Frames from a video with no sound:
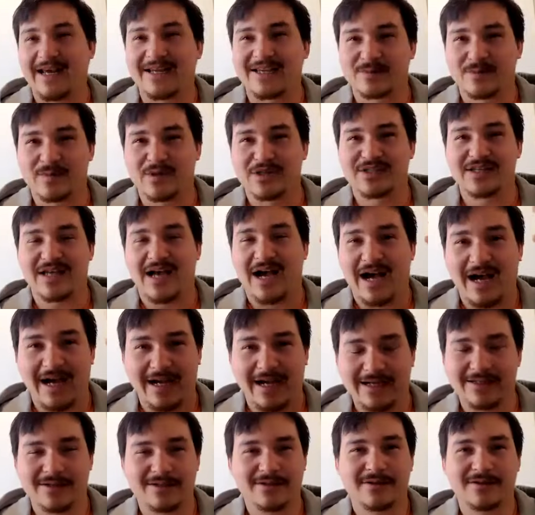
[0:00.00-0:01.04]
Esma's
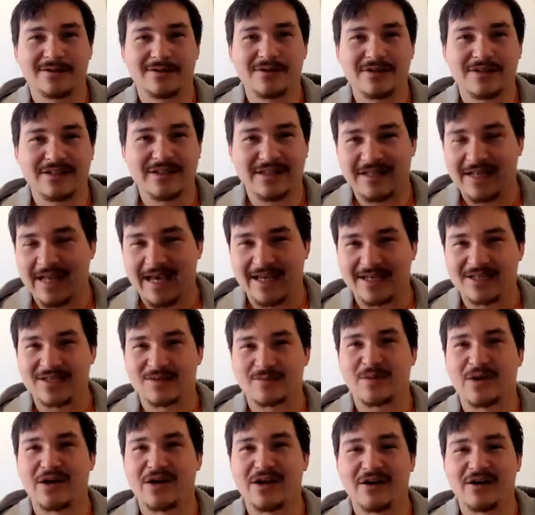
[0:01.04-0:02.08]
eyes. It's in
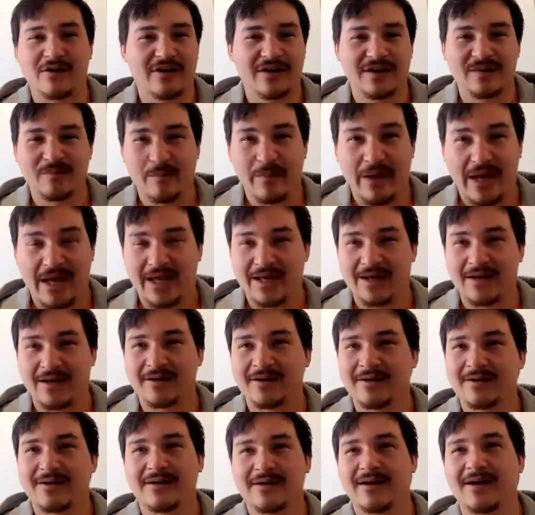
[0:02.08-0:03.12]
Esma or in
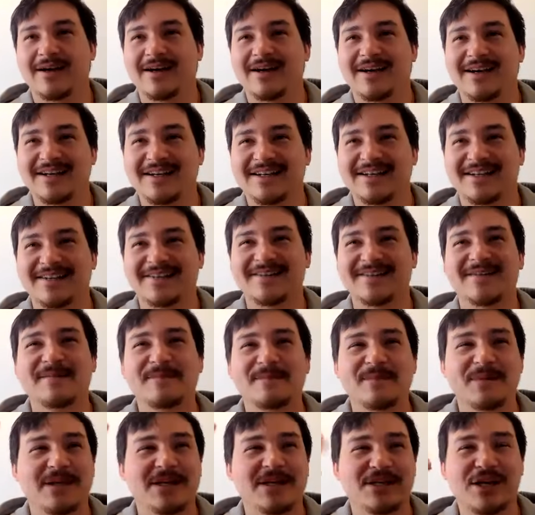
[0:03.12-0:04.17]
Ben.
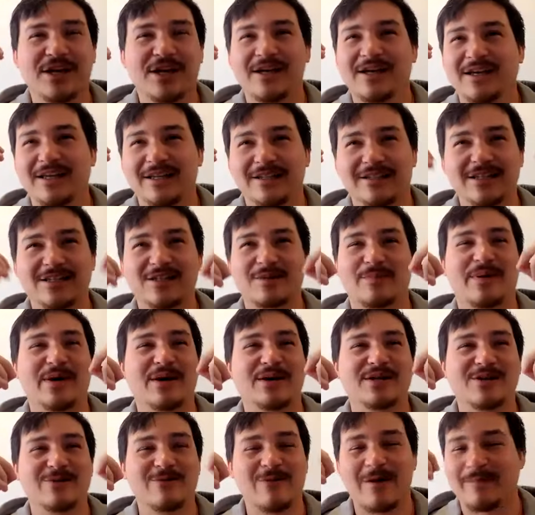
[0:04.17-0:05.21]
he
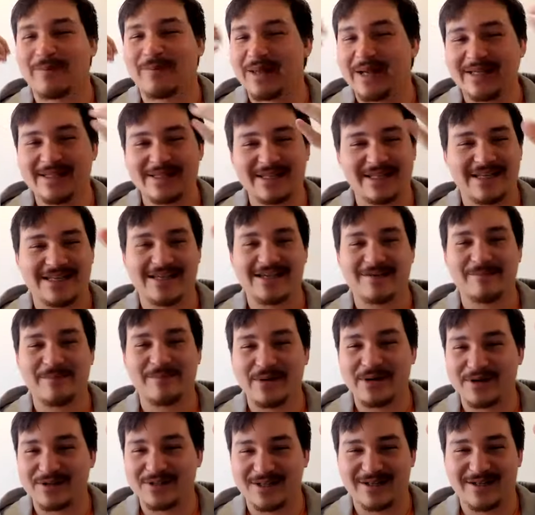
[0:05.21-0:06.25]
disappears in one place and he
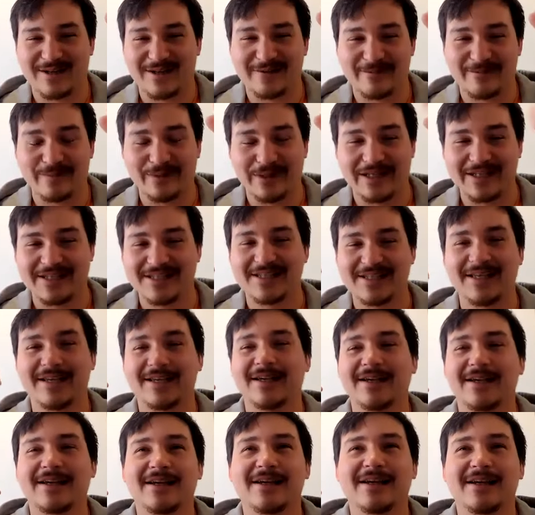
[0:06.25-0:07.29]
appears in another place.
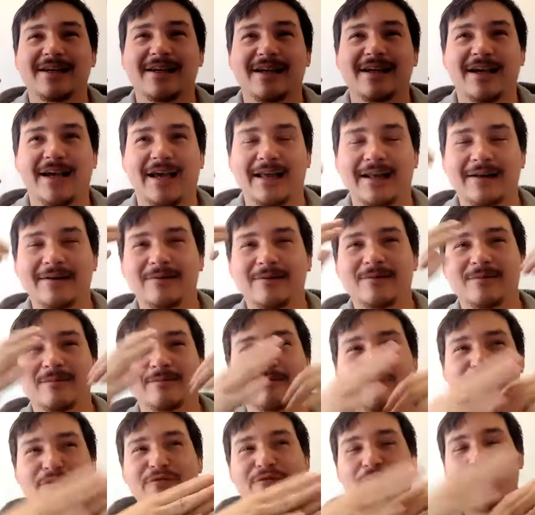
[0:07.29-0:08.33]
And
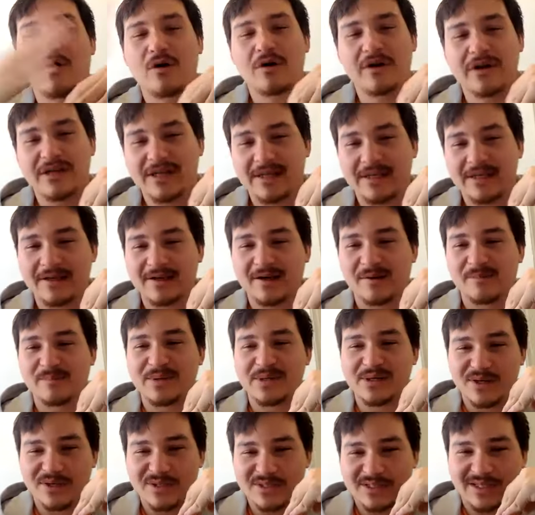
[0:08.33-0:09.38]
before he
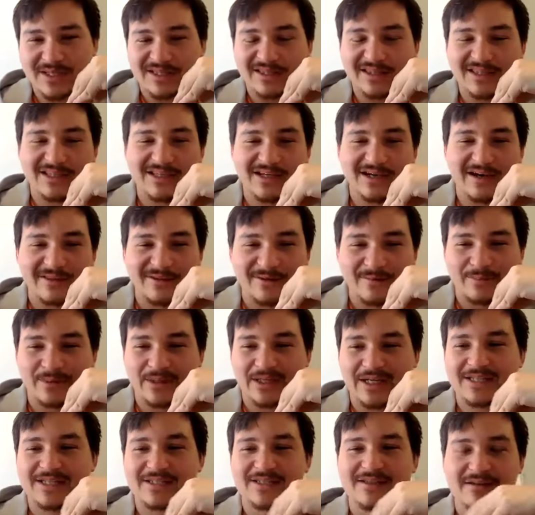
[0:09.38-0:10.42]
appears in the other
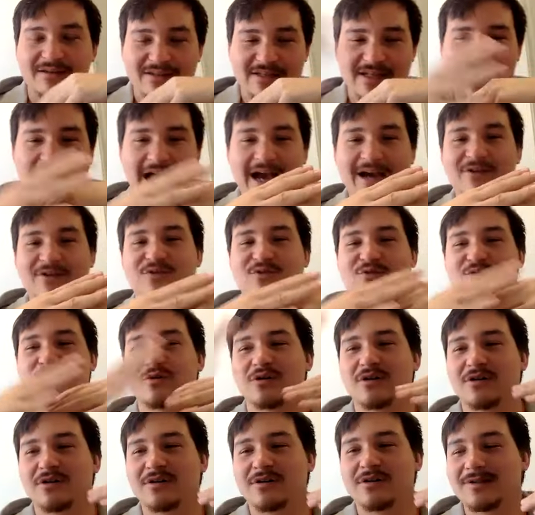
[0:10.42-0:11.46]
place, there's
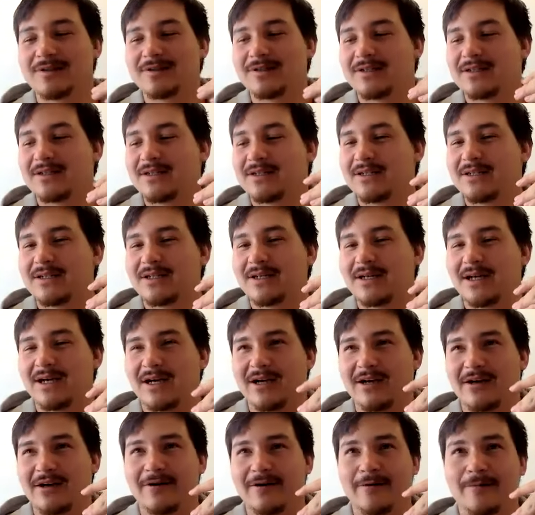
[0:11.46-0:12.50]
actual
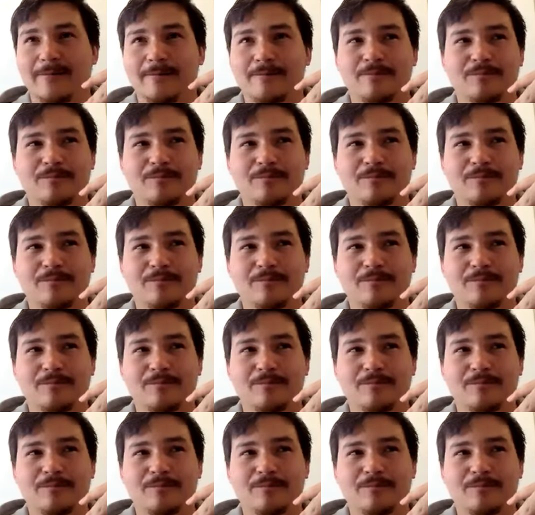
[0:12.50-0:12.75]
uh,